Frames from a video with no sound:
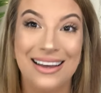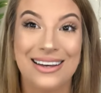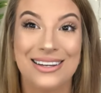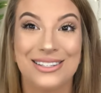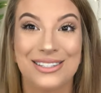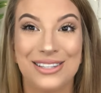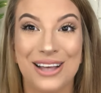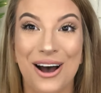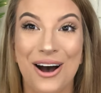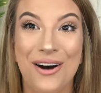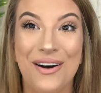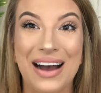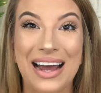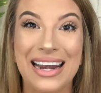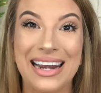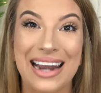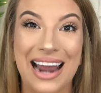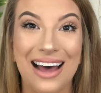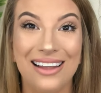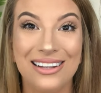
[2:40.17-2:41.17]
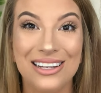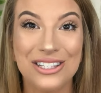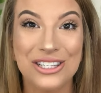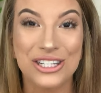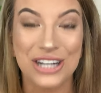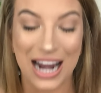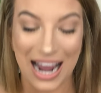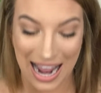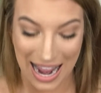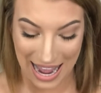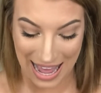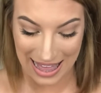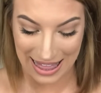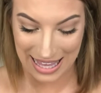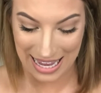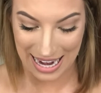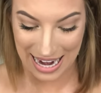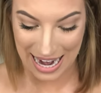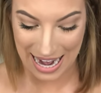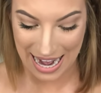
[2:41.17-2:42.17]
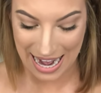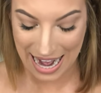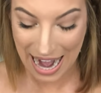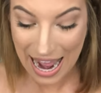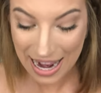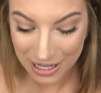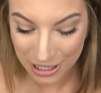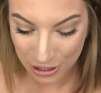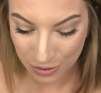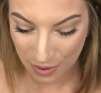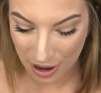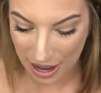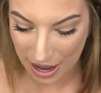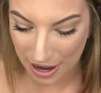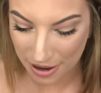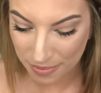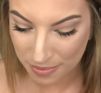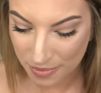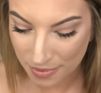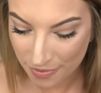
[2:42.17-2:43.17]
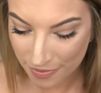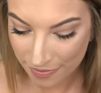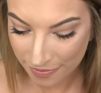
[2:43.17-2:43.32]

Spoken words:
So now let's try the next one.